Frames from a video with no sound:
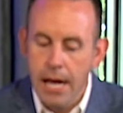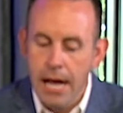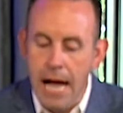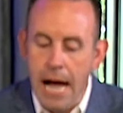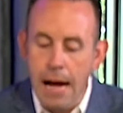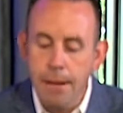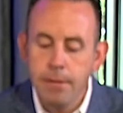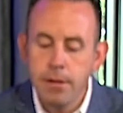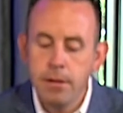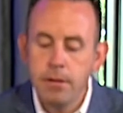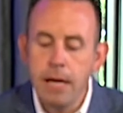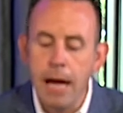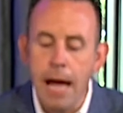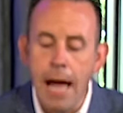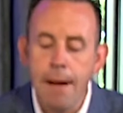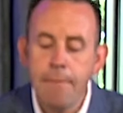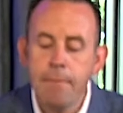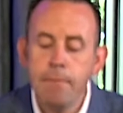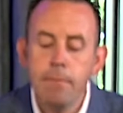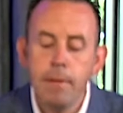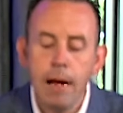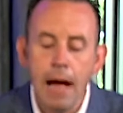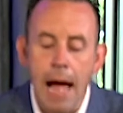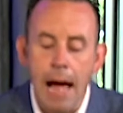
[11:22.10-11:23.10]
How
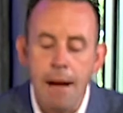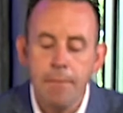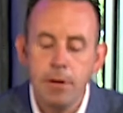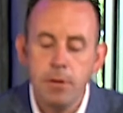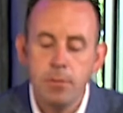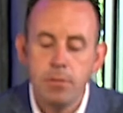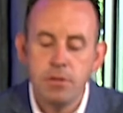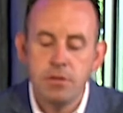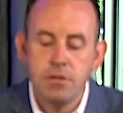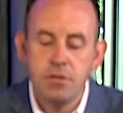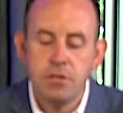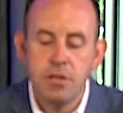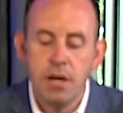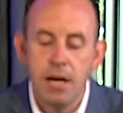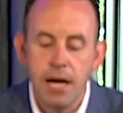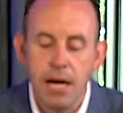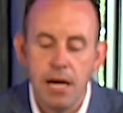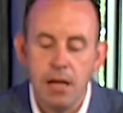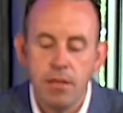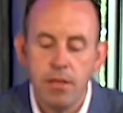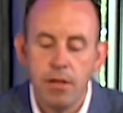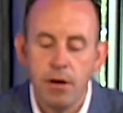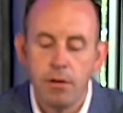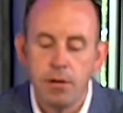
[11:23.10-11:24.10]
many would
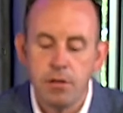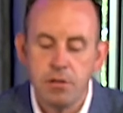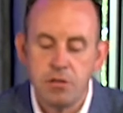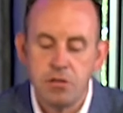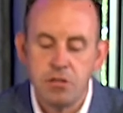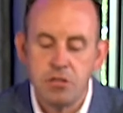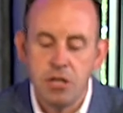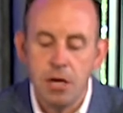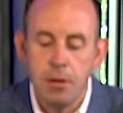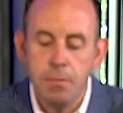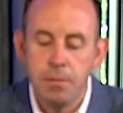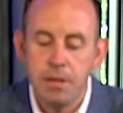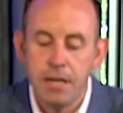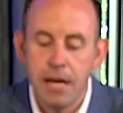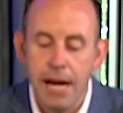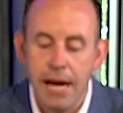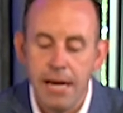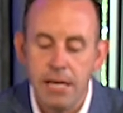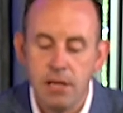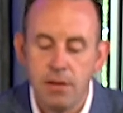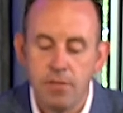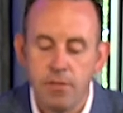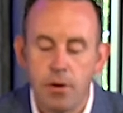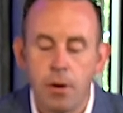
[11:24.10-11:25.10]
say there is some
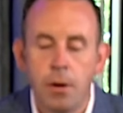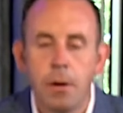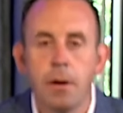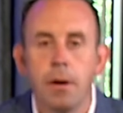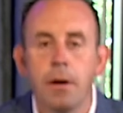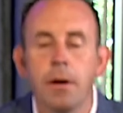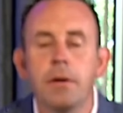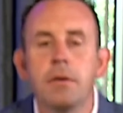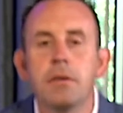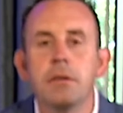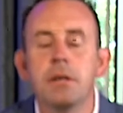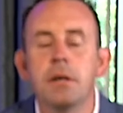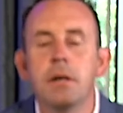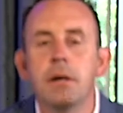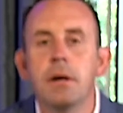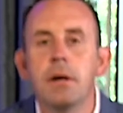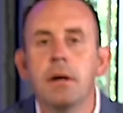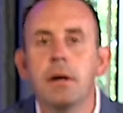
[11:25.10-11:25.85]
kind of hurt,